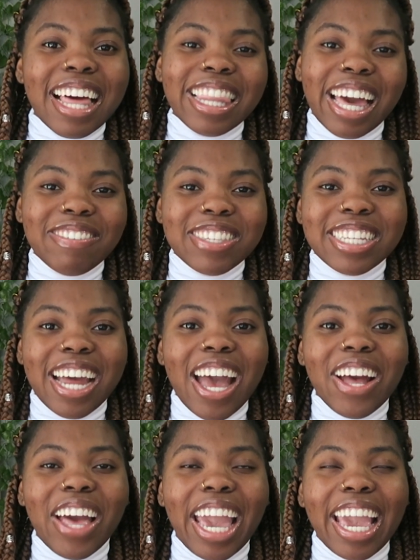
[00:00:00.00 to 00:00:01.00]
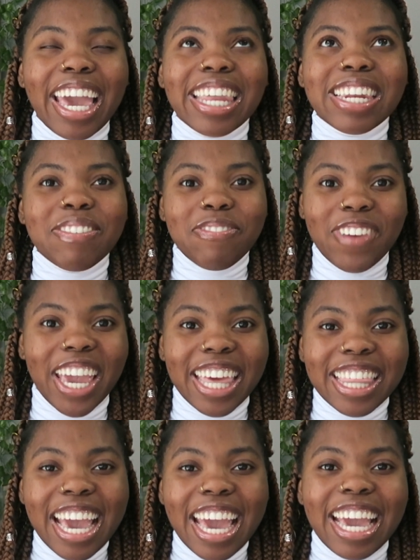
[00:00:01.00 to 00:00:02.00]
lifestyle, and faith.